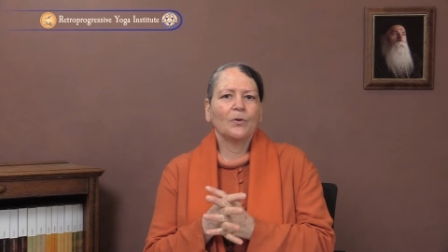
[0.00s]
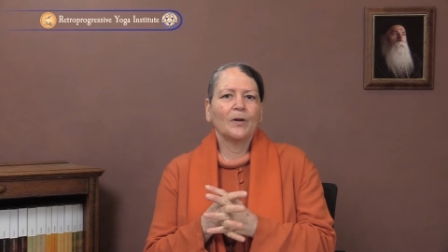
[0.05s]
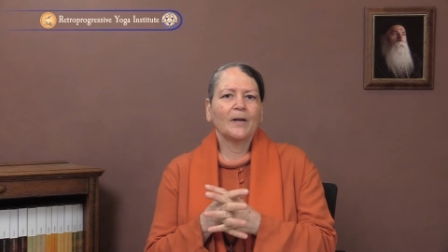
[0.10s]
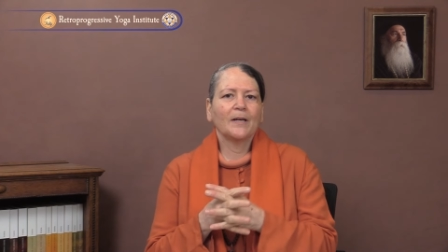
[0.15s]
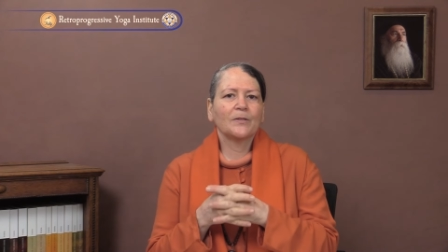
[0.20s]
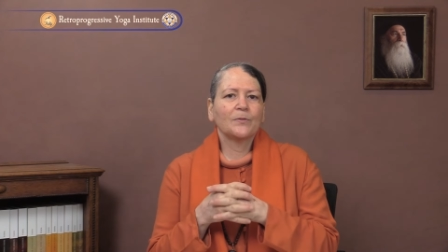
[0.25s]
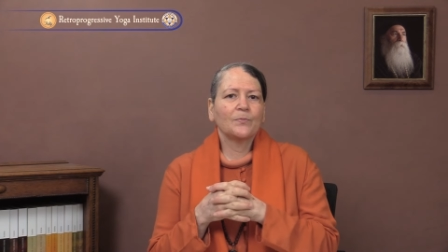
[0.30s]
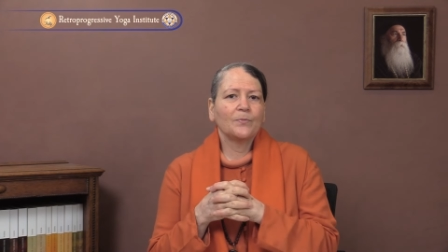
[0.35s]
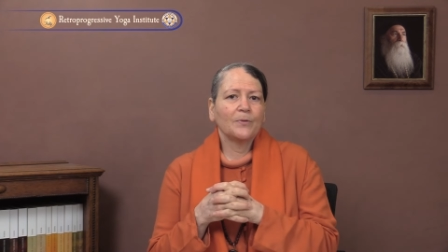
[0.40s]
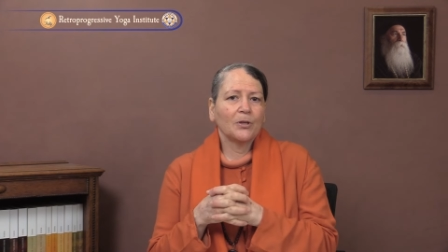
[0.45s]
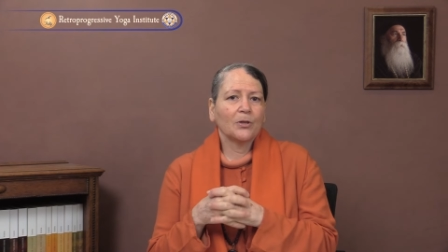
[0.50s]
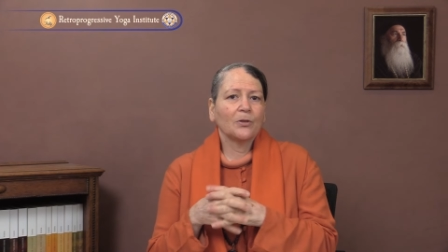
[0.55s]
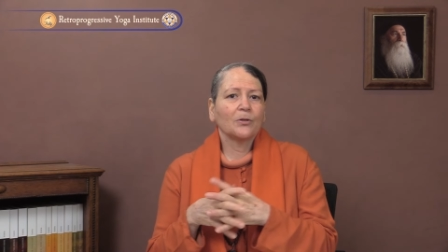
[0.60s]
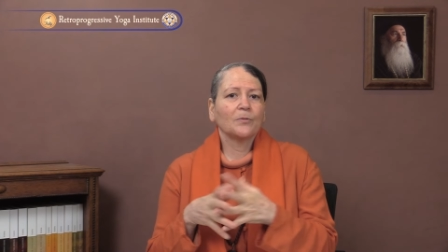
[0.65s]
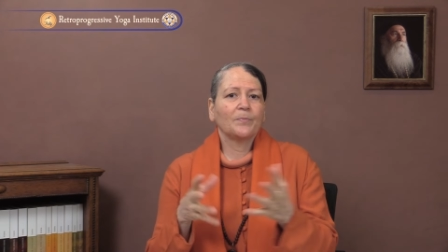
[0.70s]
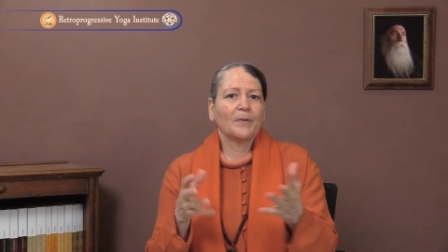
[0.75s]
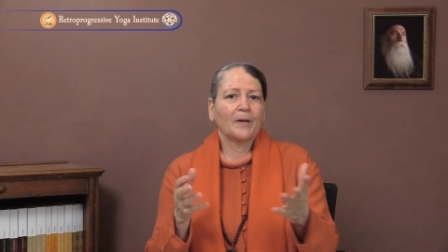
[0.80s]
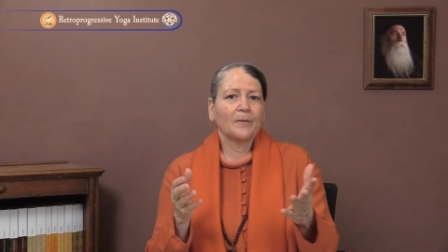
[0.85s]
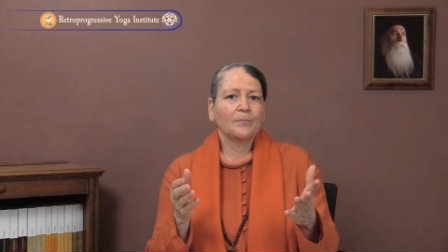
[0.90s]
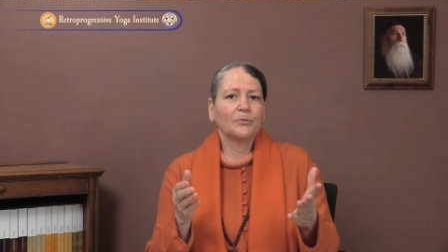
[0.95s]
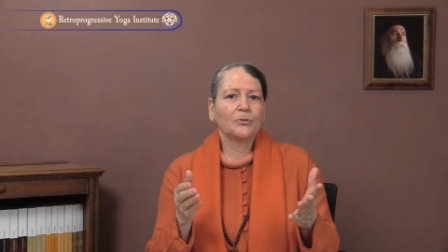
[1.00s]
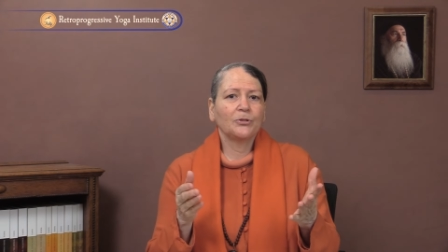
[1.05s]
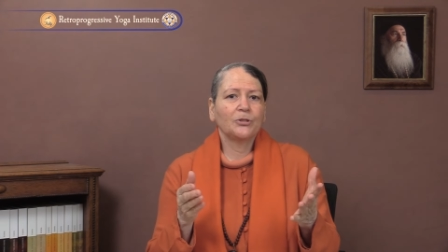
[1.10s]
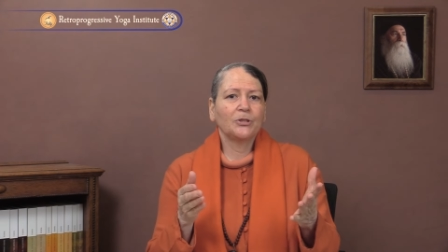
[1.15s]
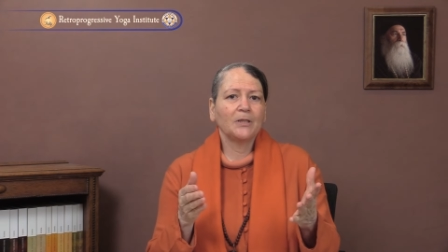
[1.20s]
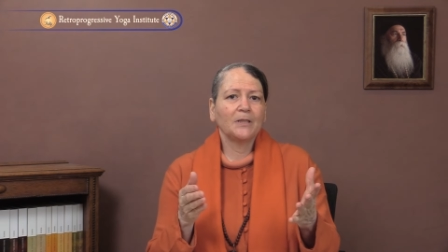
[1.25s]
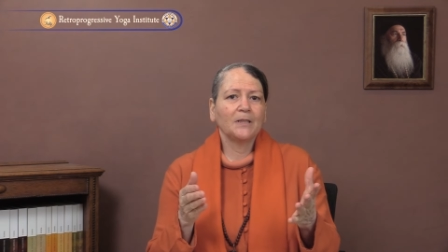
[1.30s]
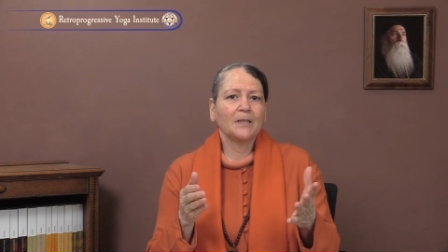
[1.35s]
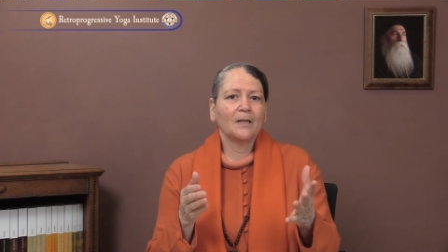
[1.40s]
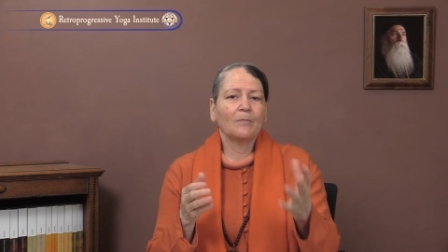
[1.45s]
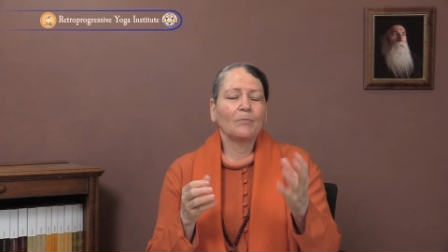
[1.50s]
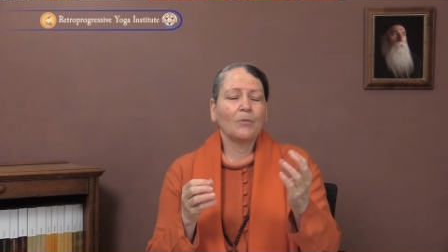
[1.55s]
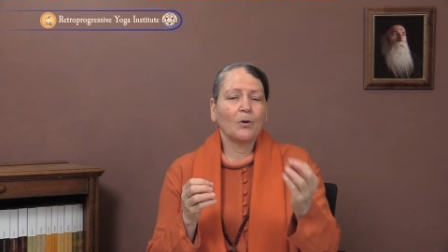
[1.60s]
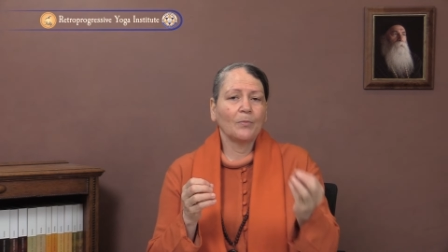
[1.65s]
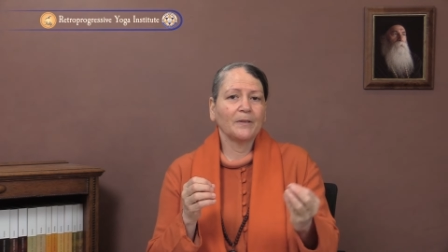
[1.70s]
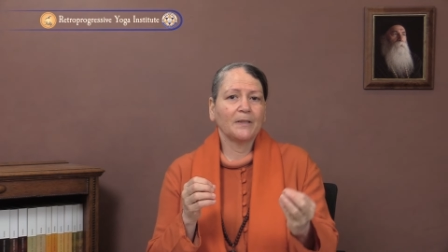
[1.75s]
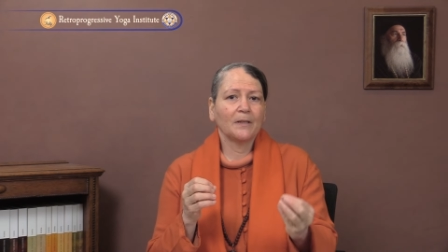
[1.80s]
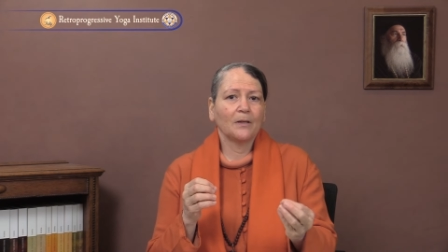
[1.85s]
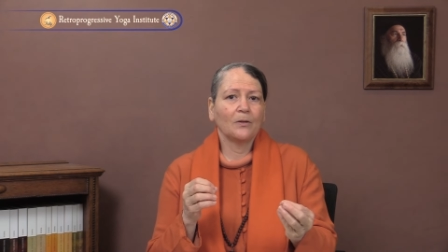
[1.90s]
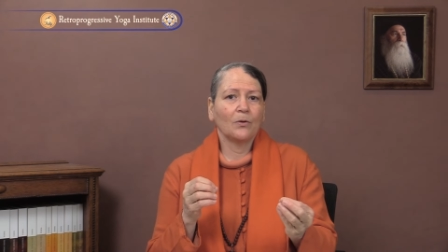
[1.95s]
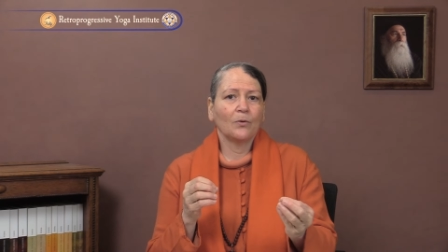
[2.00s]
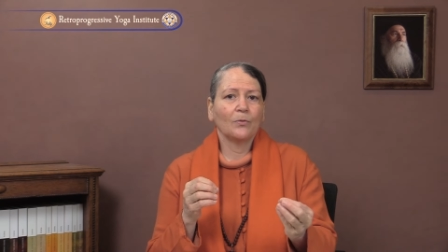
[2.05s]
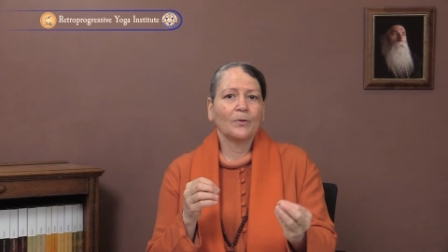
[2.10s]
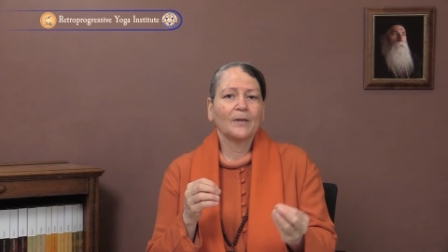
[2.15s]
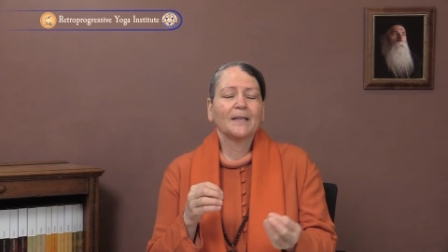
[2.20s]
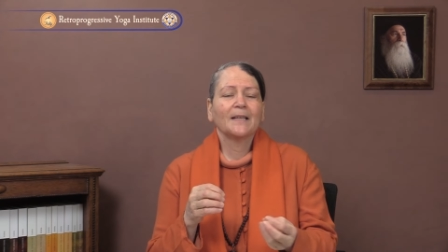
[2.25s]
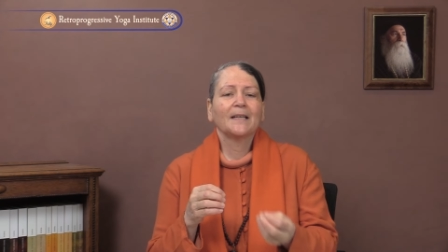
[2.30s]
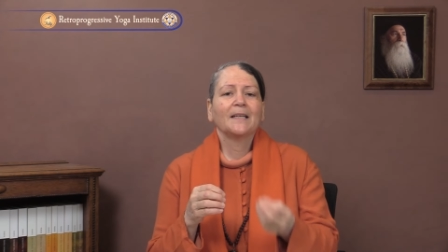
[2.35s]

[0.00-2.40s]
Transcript: as we heard Prabhuji a moment ago.